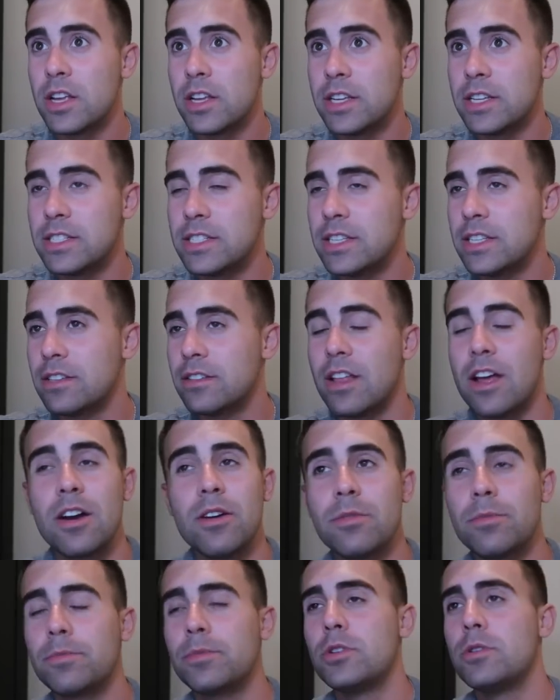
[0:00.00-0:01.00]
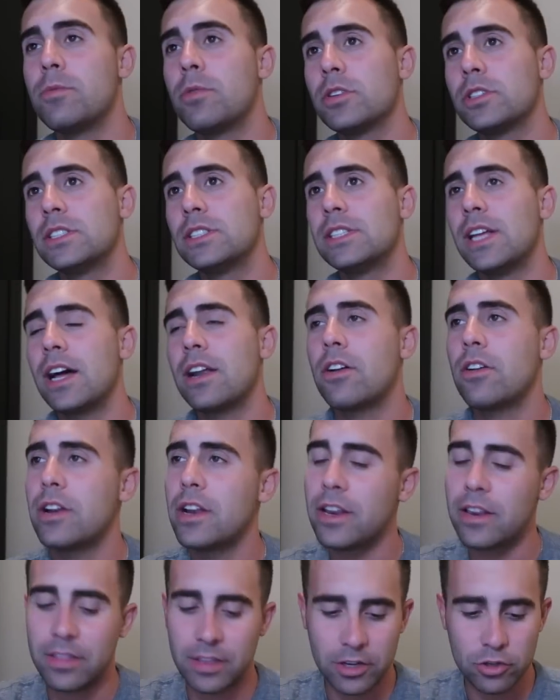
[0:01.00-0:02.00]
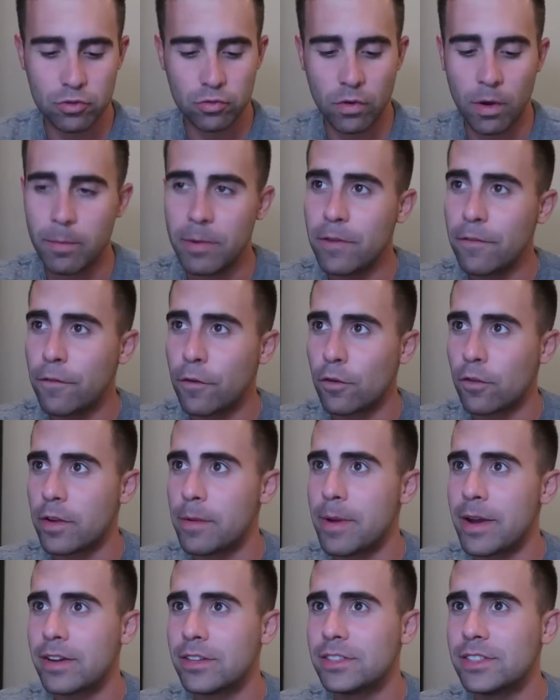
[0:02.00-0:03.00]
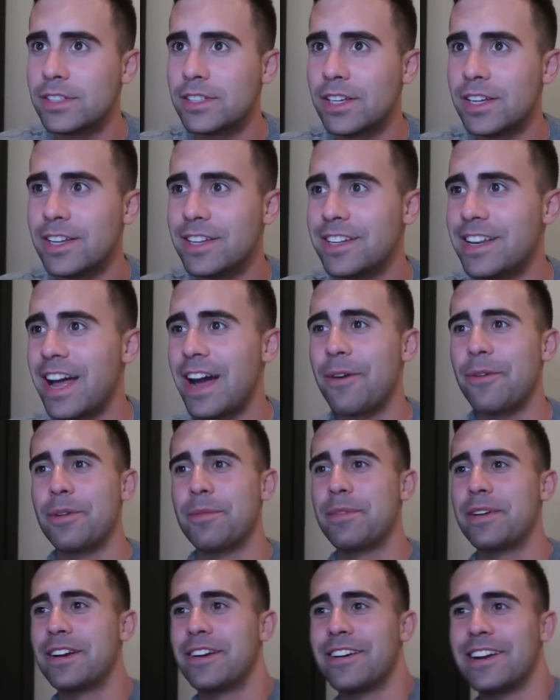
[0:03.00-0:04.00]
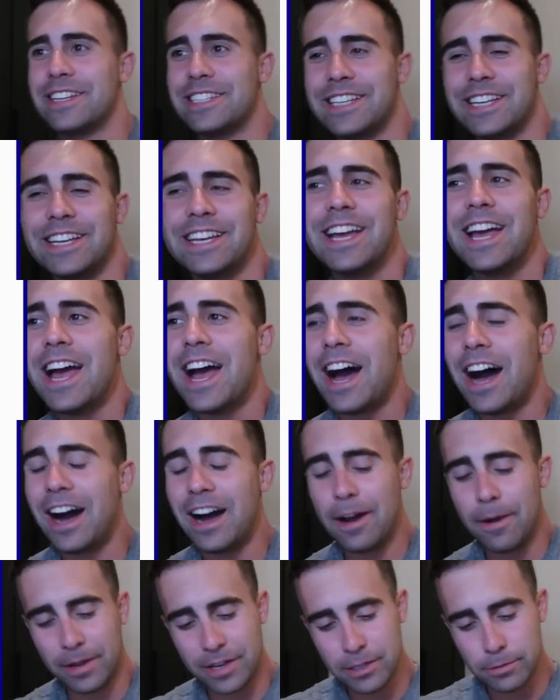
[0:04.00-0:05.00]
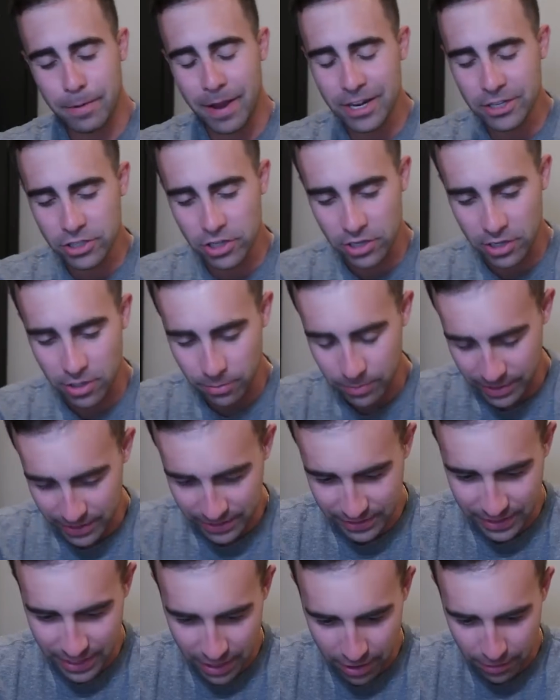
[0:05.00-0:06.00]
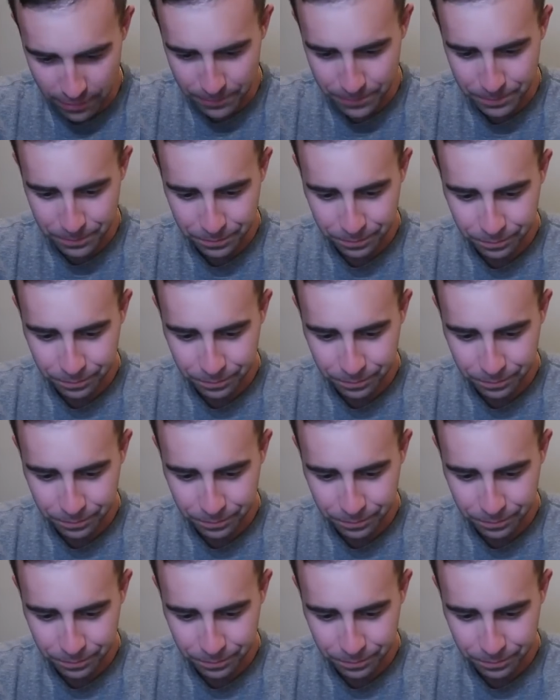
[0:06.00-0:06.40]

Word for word: He's no, Dumars is not on anything. Drummond for rebounds? That would have been crazy. Uh, cause Patrick Ewing is there.